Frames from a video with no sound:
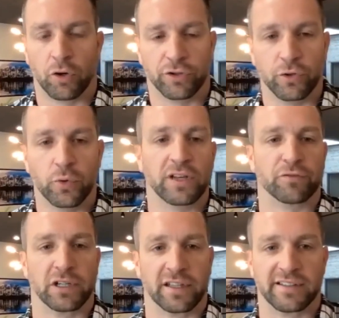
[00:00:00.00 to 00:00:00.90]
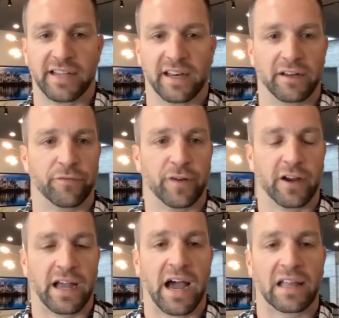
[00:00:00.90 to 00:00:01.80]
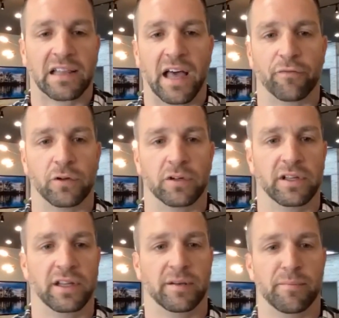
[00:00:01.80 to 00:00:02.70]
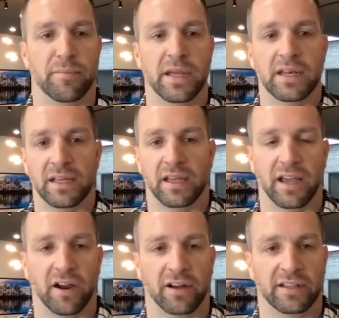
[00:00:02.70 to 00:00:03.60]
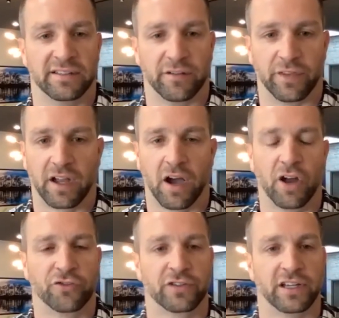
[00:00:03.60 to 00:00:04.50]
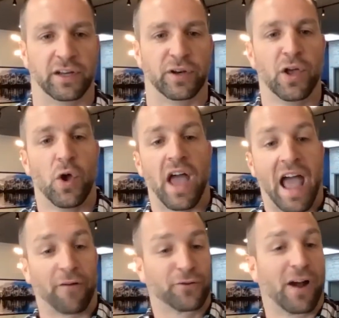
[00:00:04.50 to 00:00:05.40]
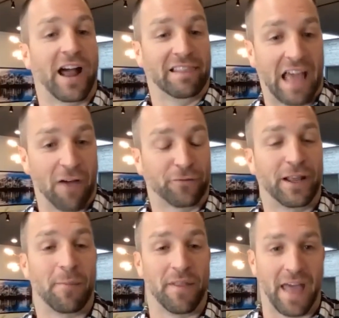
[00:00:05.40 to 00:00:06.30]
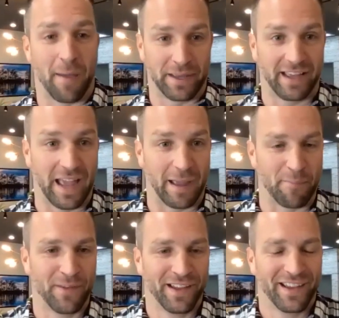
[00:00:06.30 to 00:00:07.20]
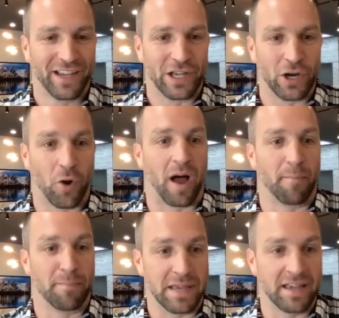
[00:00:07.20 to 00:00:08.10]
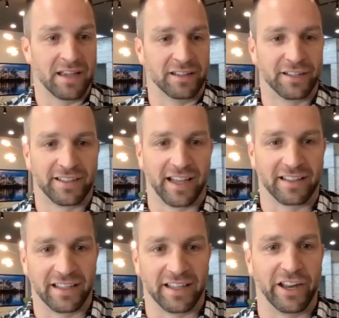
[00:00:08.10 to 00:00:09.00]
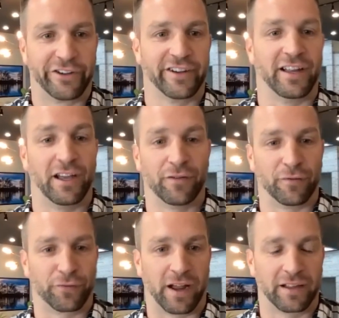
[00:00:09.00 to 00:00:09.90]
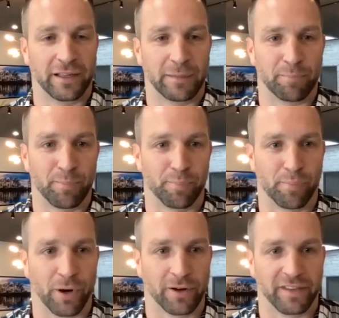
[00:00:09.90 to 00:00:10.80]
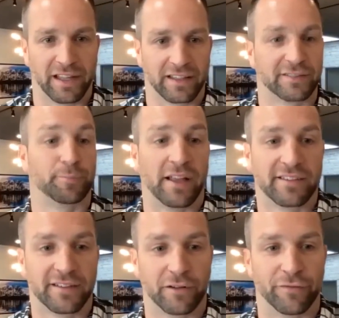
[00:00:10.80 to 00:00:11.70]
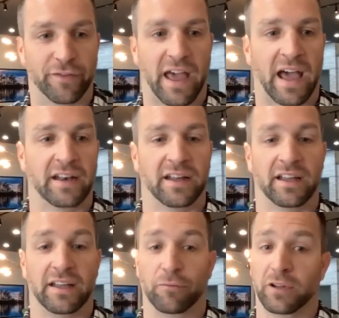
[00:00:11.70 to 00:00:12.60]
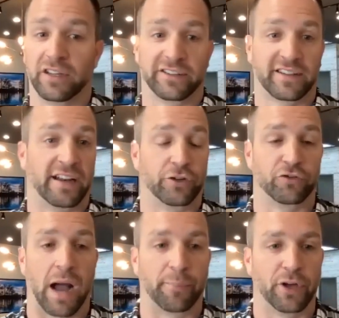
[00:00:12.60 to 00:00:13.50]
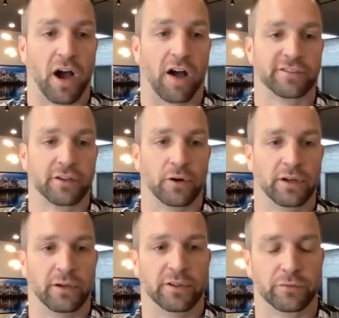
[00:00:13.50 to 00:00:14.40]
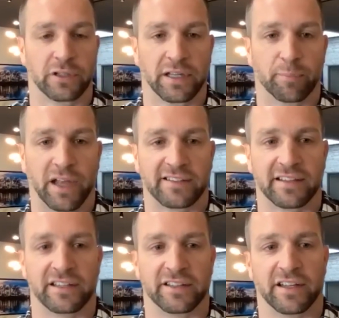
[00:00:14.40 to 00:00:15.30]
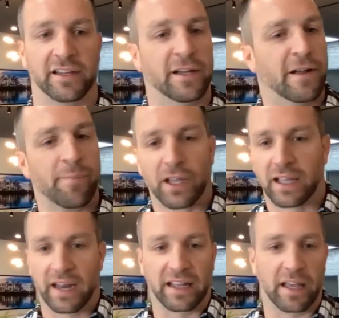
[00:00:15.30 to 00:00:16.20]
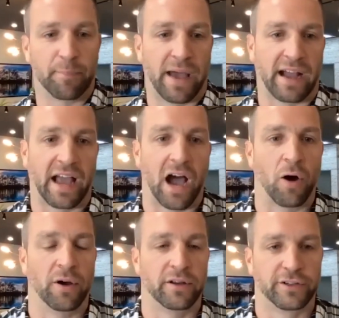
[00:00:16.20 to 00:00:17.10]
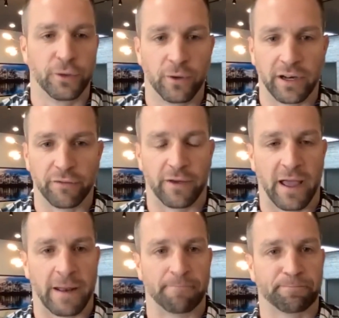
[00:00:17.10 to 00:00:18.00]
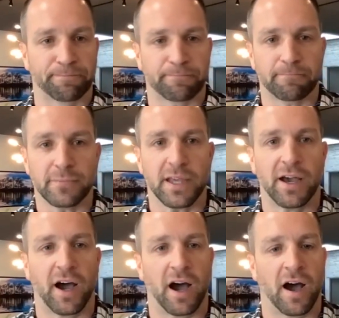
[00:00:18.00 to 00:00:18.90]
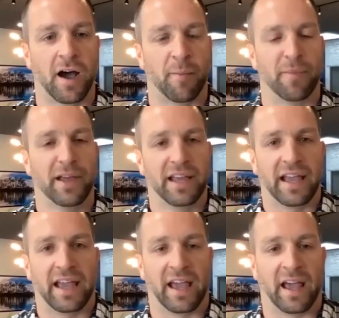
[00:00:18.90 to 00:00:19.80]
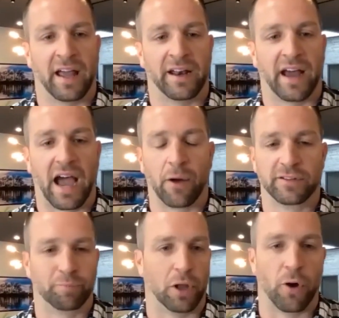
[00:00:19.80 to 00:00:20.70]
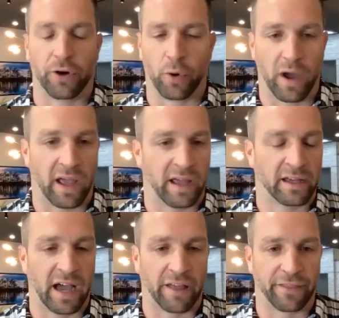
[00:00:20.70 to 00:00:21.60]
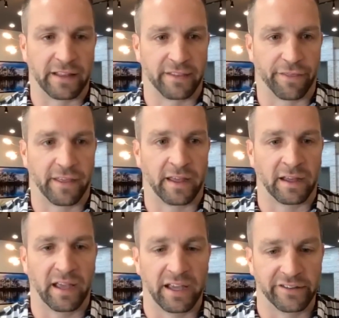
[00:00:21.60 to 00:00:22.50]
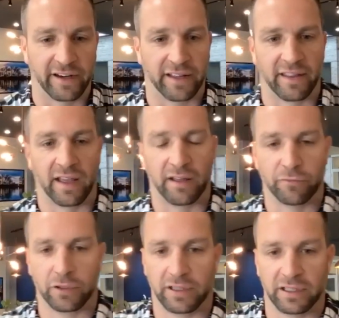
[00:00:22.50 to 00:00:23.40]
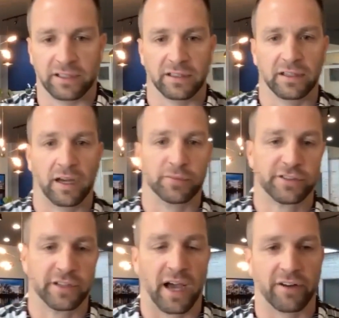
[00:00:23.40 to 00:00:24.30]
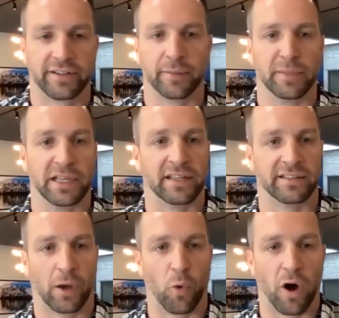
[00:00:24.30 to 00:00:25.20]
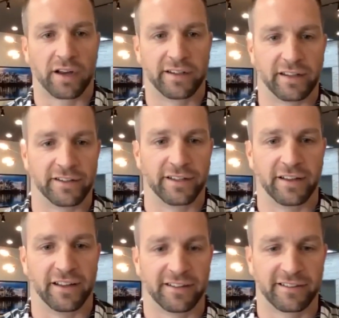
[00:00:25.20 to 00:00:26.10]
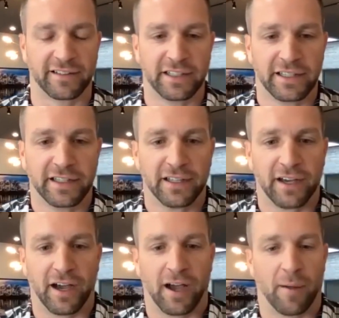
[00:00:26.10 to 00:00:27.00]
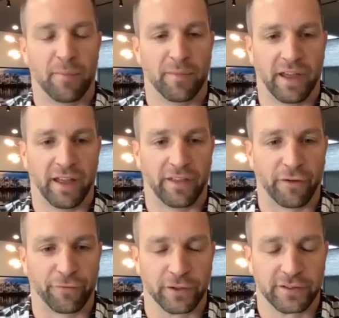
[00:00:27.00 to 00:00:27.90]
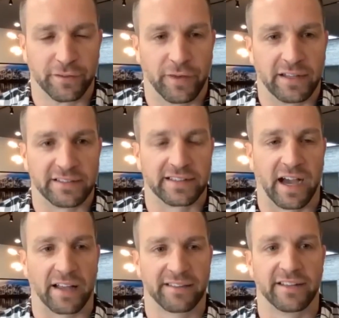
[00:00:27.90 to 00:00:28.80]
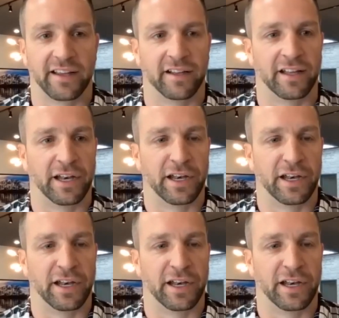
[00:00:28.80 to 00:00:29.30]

doing real estate at a very high level in many areas of the country. And after I left him, and that became, on me to take the initiative and frankly burden the expense of that, it really just kind of dropped off. So it was really a blessing to kind of get back out to an event. And I was blown away. I think the thing, AJ, that really stood out to me as I walked into this, that first event in Scottsdale,